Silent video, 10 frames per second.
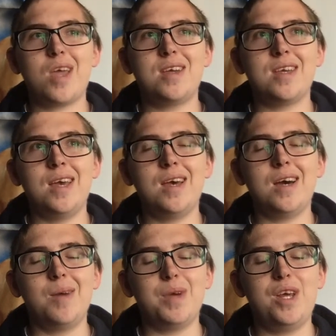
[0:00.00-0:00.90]

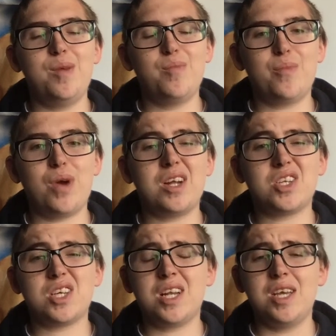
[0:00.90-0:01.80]
yeah, I've been in
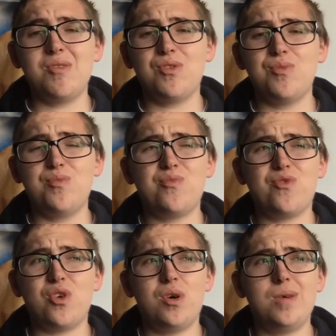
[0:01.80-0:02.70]
practically
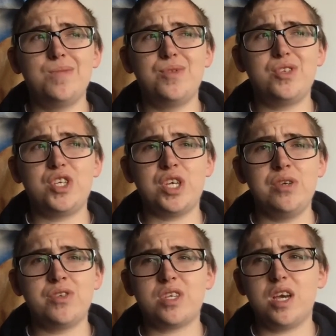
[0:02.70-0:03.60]
from
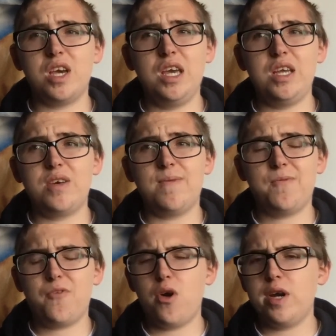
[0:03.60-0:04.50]
Tuesday to
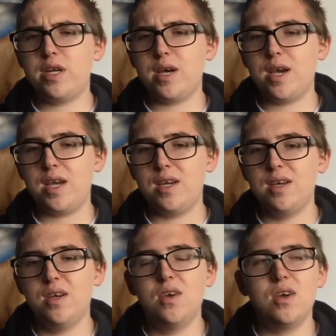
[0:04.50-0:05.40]
Friday.
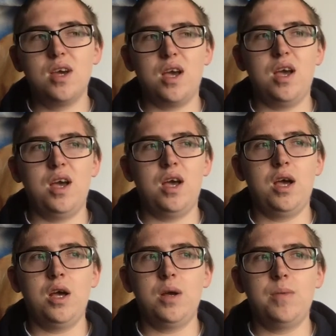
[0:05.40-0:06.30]

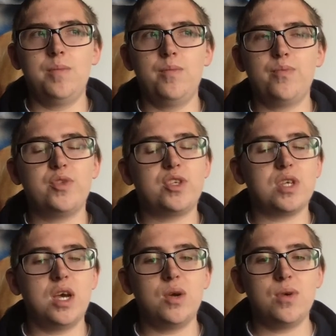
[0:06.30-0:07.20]

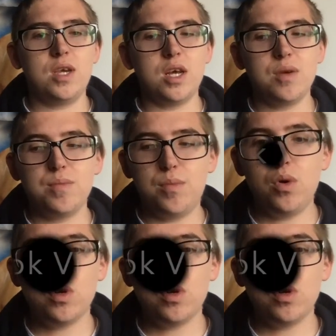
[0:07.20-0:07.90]
So, you know, more